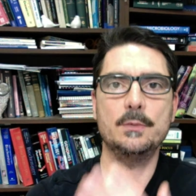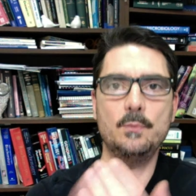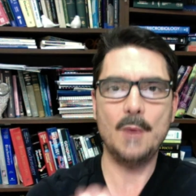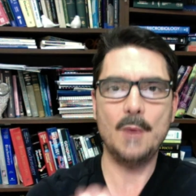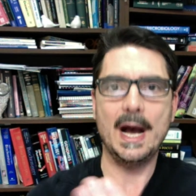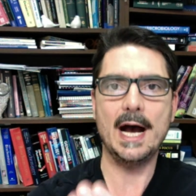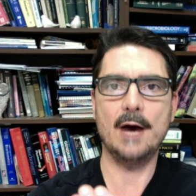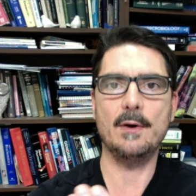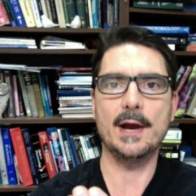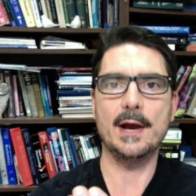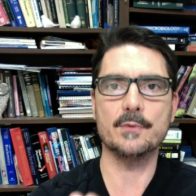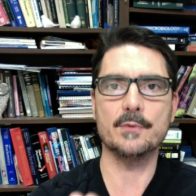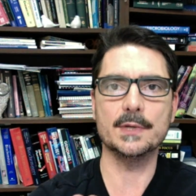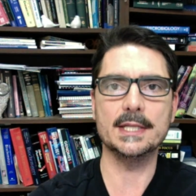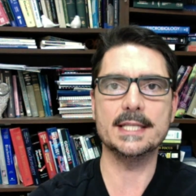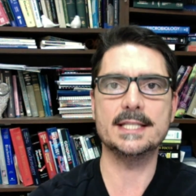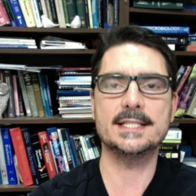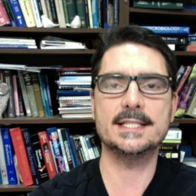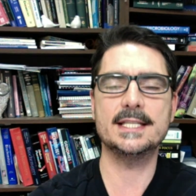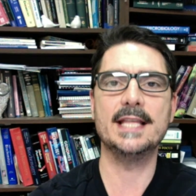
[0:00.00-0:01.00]
wow, I really
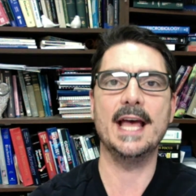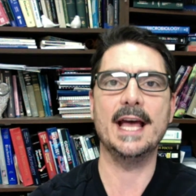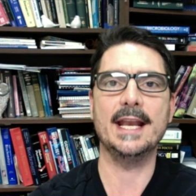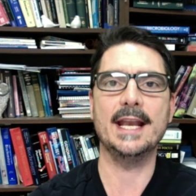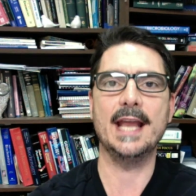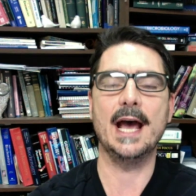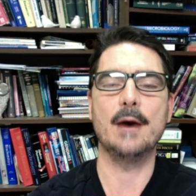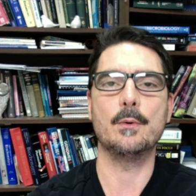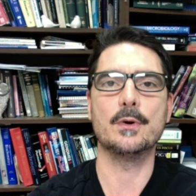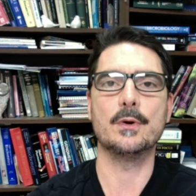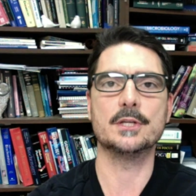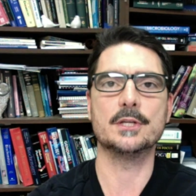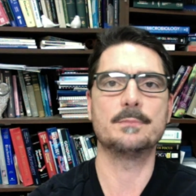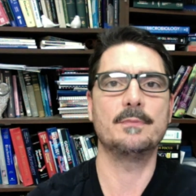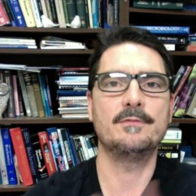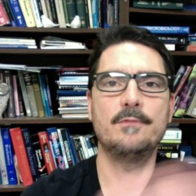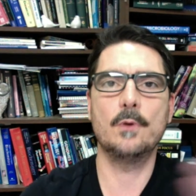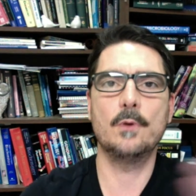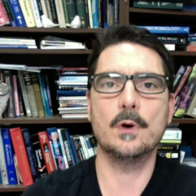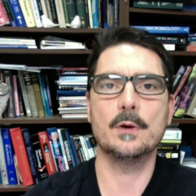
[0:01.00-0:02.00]
see that now, whereas
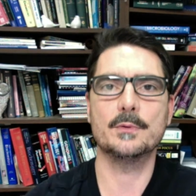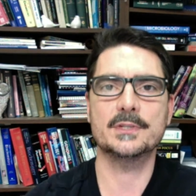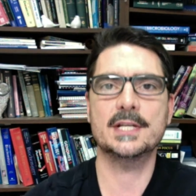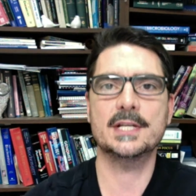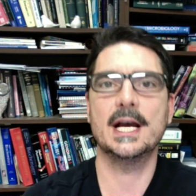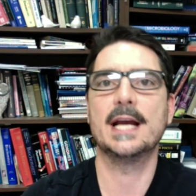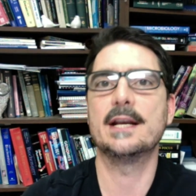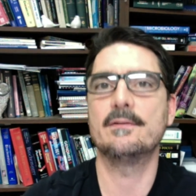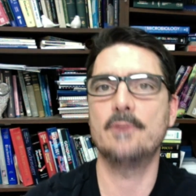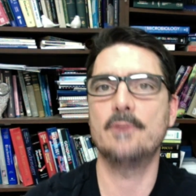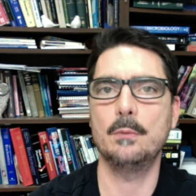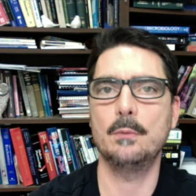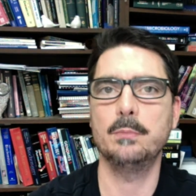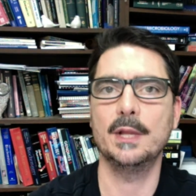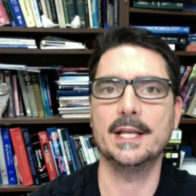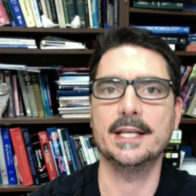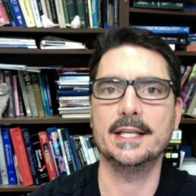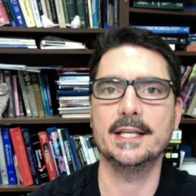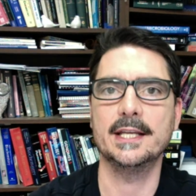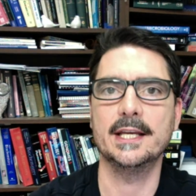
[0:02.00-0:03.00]
before it was kind of all
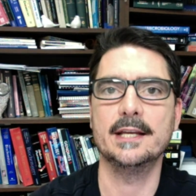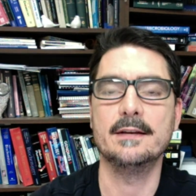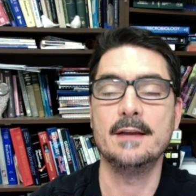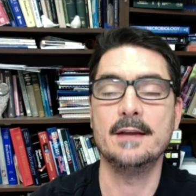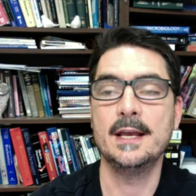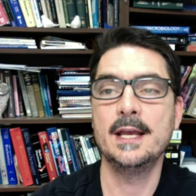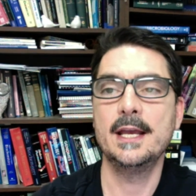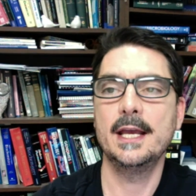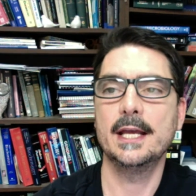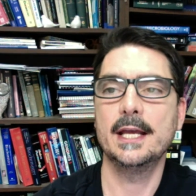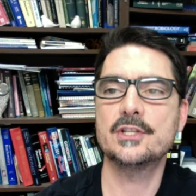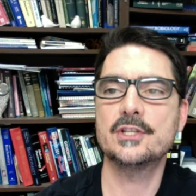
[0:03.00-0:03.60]
blending in. And